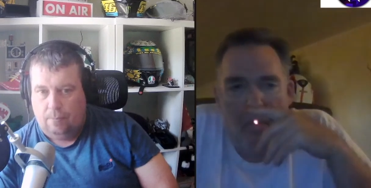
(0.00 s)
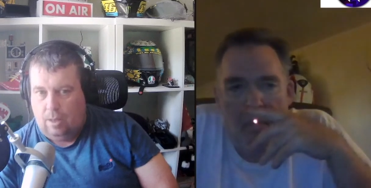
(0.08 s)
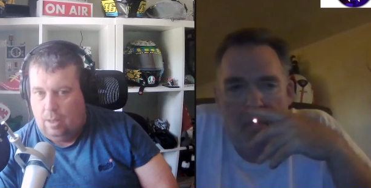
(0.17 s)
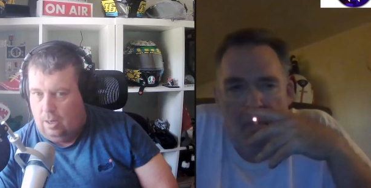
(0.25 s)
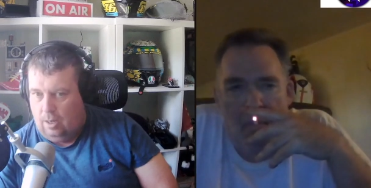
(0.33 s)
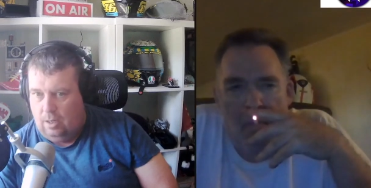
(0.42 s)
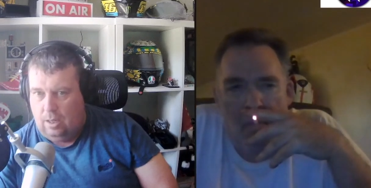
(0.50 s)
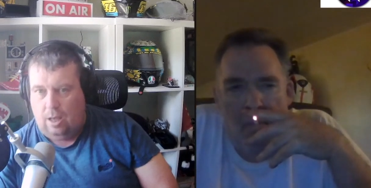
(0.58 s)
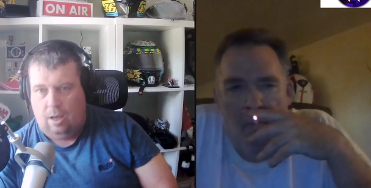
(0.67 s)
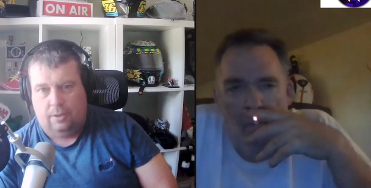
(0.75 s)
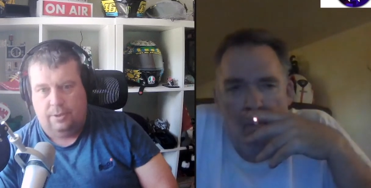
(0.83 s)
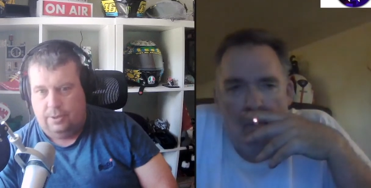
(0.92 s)
Speaker 1: a
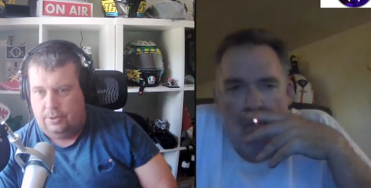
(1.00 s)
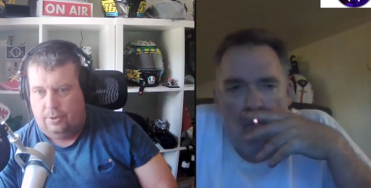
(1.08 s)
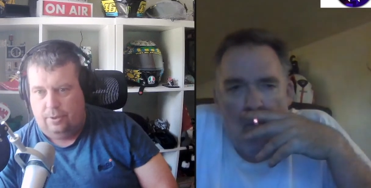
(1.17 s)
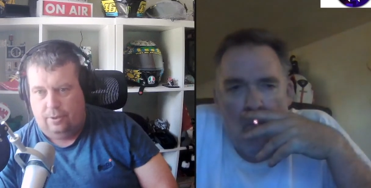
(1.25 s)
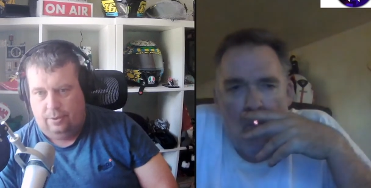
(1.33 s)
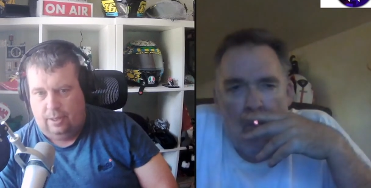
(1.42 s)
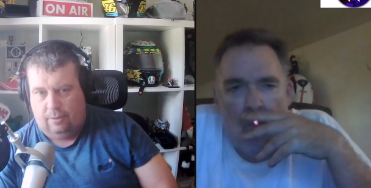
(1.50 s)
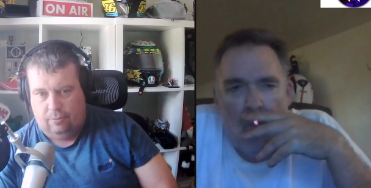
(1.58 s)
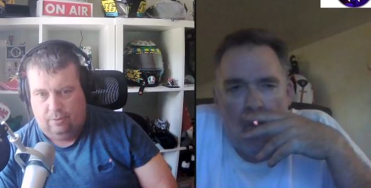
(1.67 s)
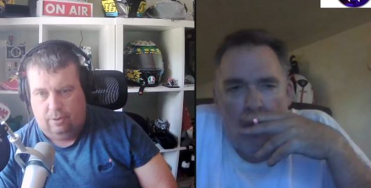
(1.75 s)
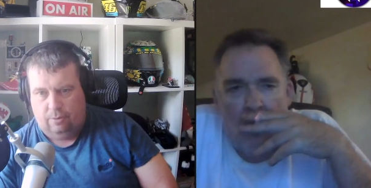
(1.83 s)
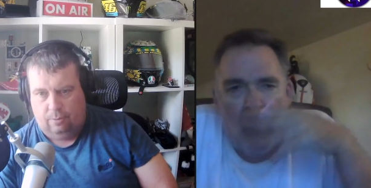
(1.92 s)
lot to turn
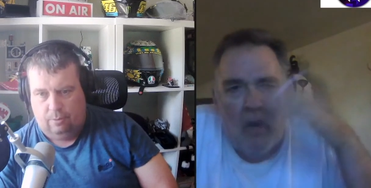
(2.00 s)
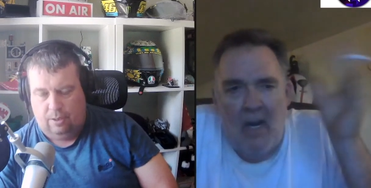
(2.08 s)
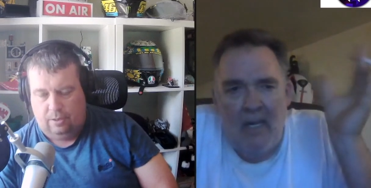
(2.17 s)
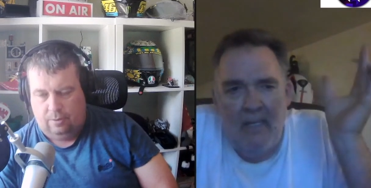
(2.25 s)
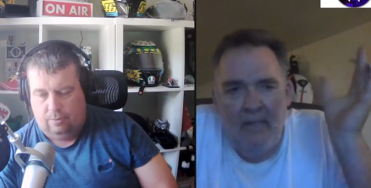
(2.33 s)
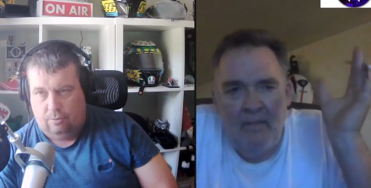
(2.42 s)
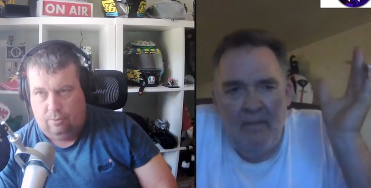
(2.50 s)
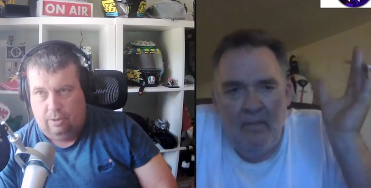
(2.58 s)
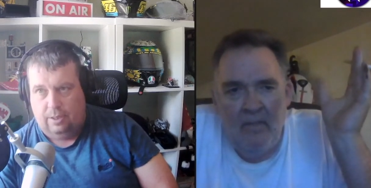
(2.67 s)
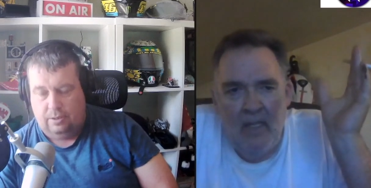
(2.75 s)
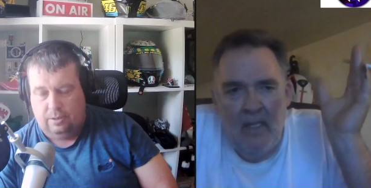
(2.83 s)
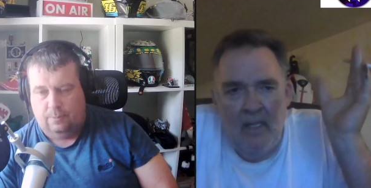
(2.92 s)
that rear
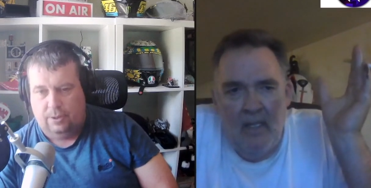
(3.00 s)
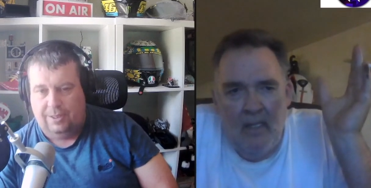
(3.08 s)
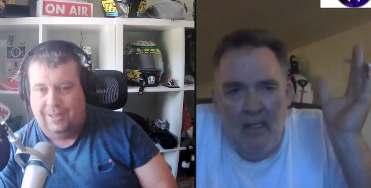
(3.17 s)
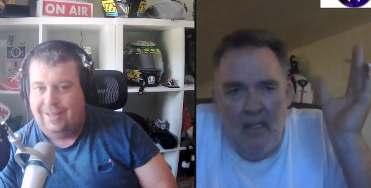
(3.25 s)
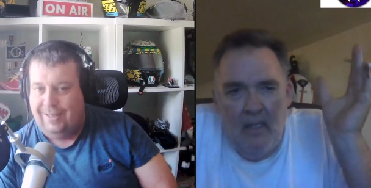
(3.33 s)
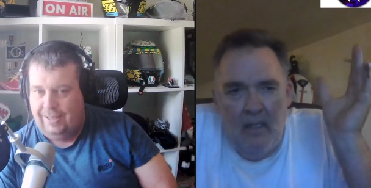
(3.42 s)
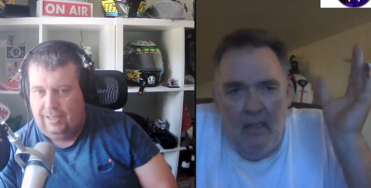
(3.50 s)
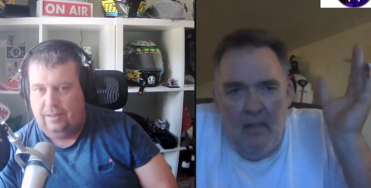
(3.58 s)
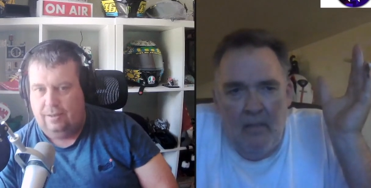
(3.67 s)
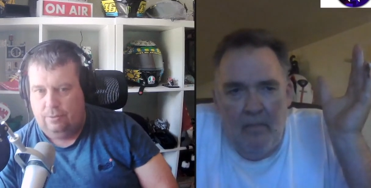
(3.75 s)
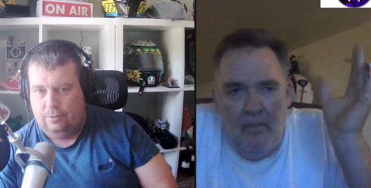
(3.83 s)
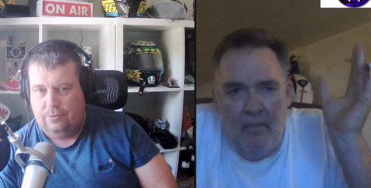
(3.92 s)
end of the bike
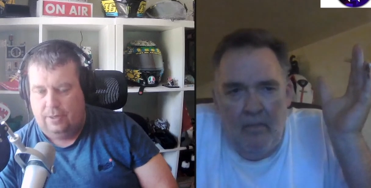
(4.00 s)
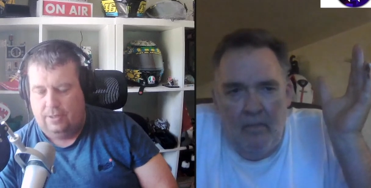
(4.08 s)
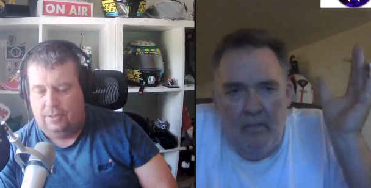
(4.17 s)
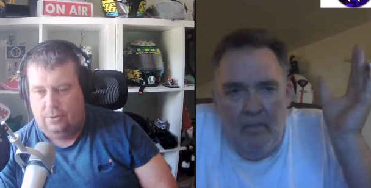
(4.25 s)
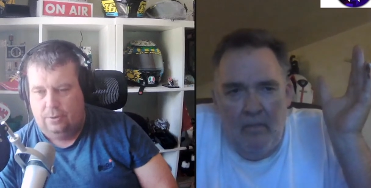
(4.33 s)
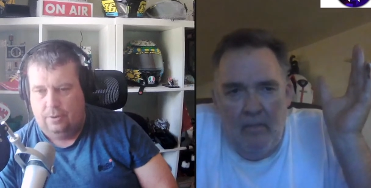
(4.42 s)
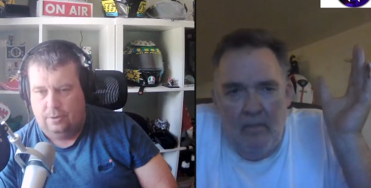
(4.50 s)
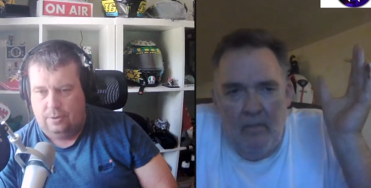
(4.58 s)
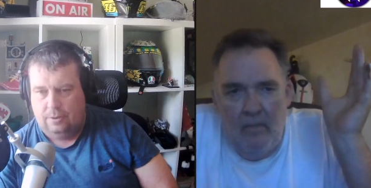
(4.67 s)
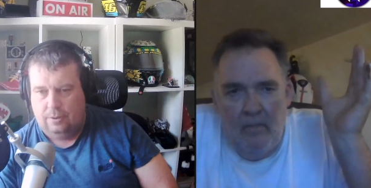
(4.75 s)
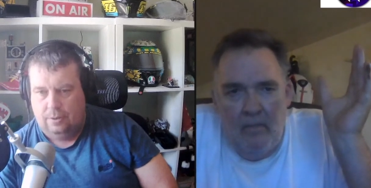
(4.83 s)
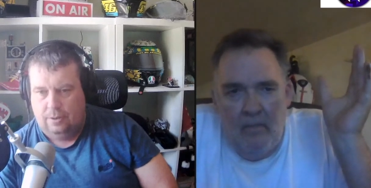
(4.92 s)
in those fast
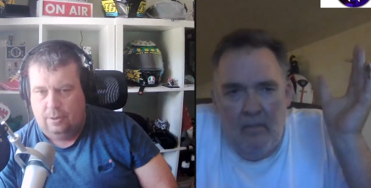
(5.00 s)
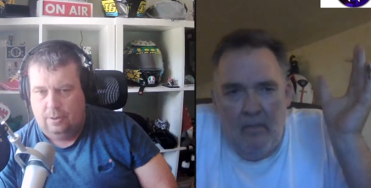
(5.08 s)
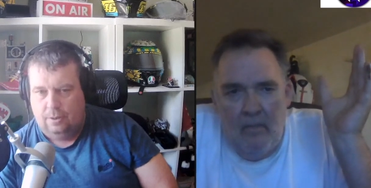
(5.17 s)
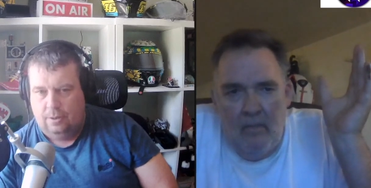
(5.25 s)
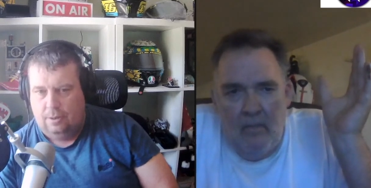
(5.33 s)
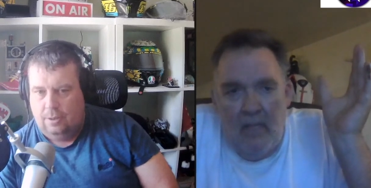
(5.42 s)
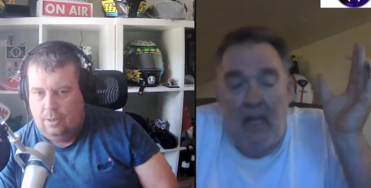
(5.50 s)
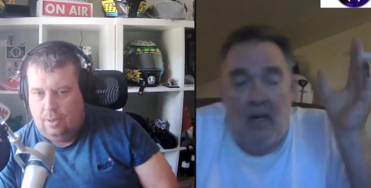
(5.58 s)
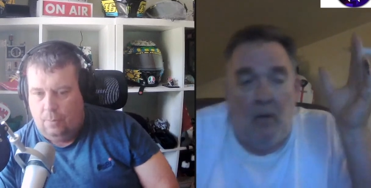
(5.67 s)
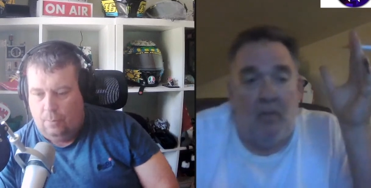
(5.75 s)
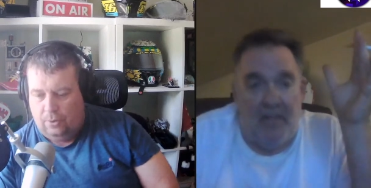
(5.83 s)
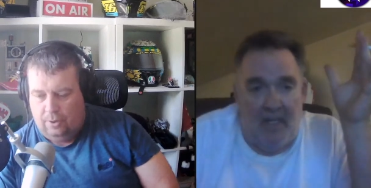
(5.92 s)
corners.
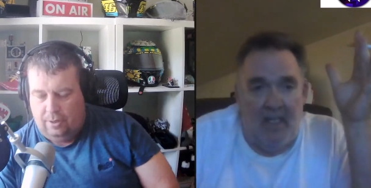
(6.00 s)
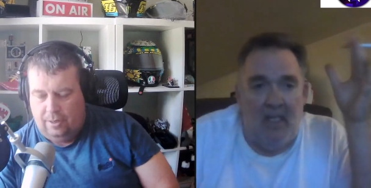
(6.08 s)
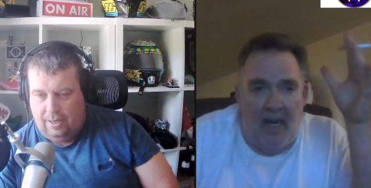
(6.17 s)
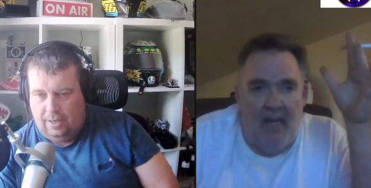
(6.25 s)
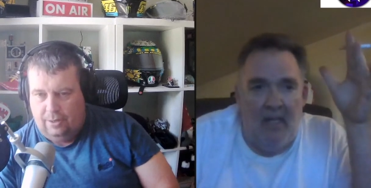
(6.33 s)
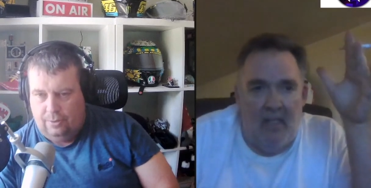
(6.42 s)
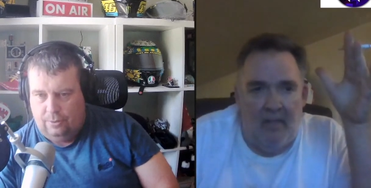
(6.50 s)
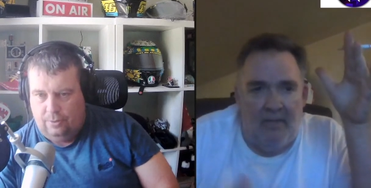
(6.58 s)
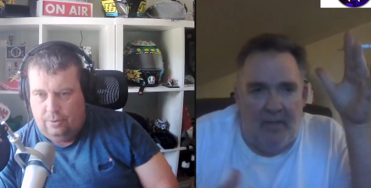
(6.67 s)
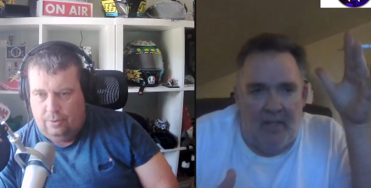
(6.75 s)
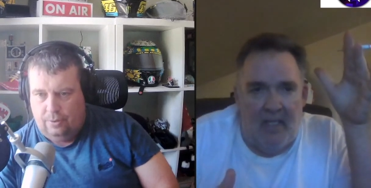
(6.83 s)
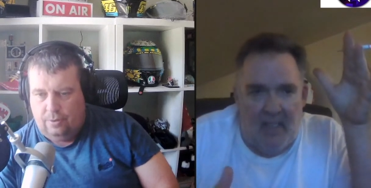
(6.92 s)
Yeah,
Speaker 2: for
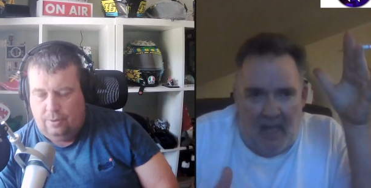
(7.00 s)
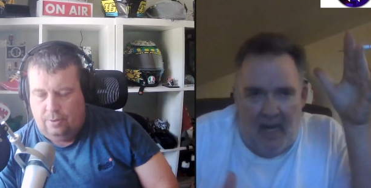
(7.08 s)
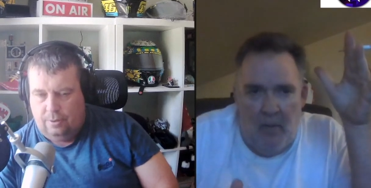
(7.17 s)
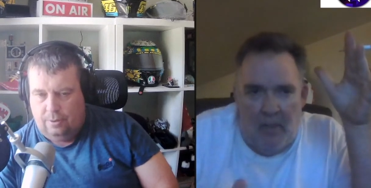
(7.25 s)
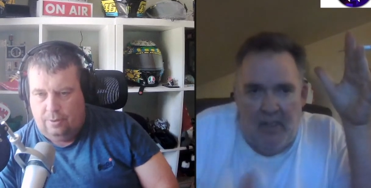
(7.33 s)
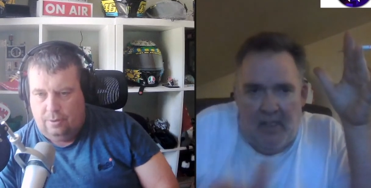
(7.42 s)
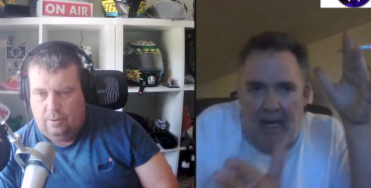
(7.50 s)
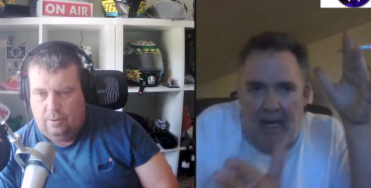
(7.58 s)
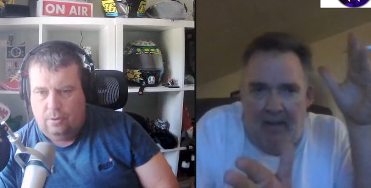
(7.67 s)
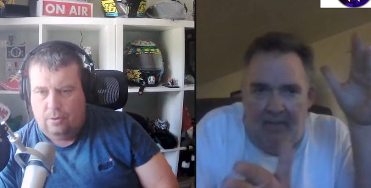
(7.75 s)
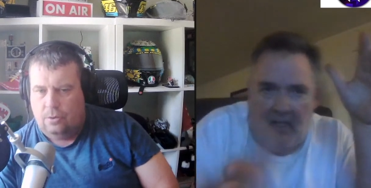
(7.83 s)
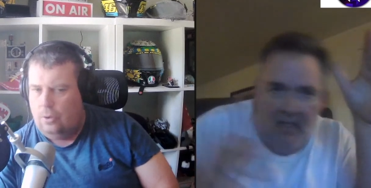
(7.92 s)
the tight ones, they'd have to.